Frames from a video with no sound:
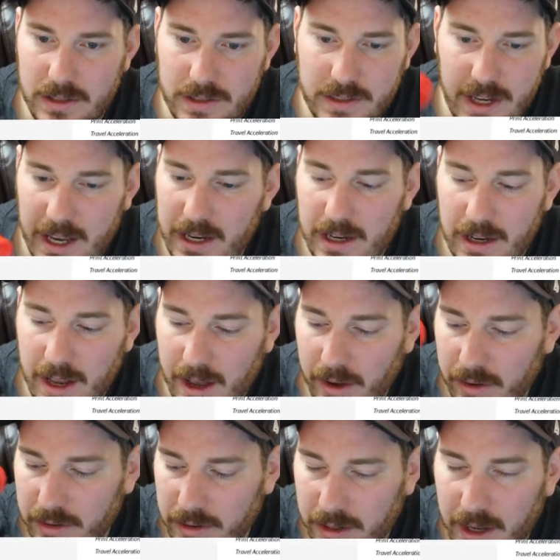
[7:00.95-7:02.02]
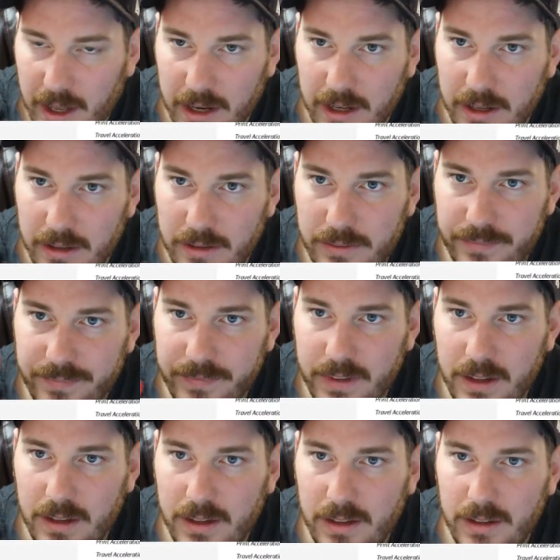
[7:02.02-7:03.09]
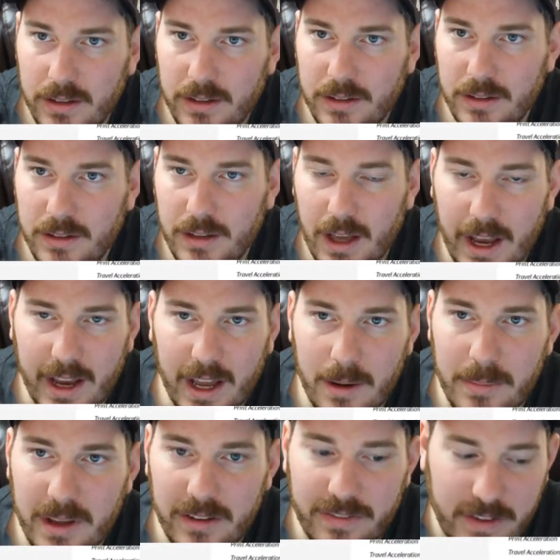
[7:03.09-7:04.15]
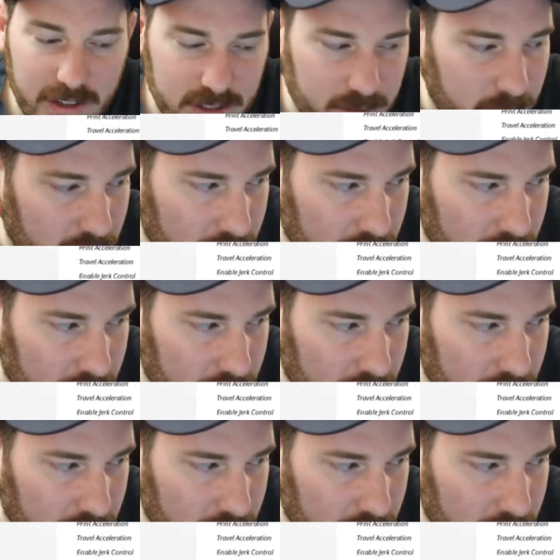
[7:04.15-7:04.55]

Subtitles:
just sand it out and kind of, I gotta be efficient